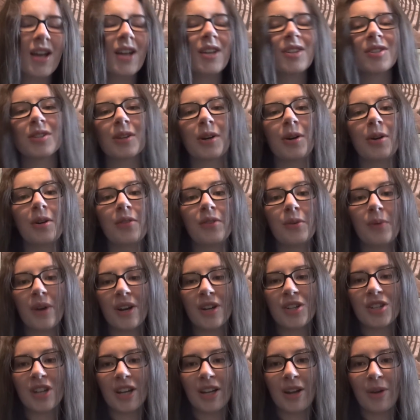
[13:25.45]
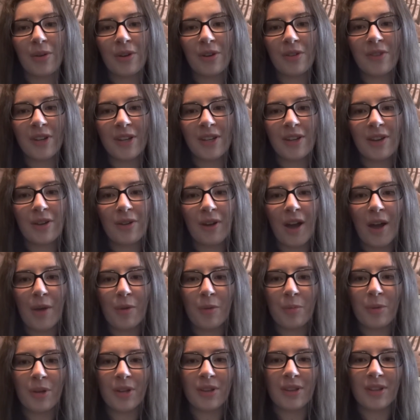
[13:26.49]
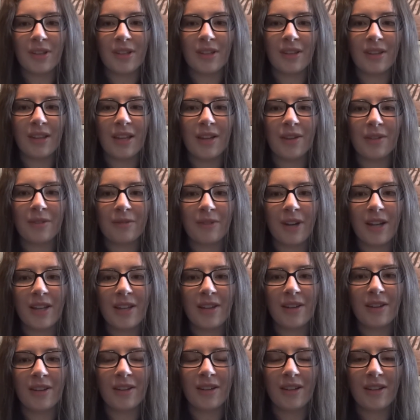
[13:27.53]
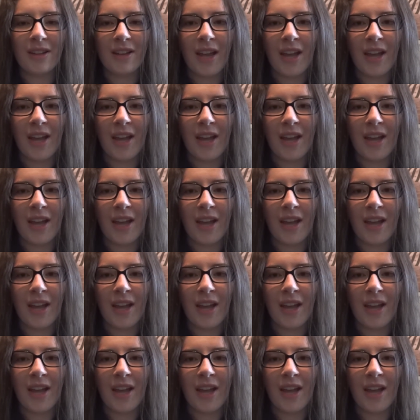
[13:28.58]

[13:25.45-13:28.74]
so if you want to check out her video, I will put the thing right here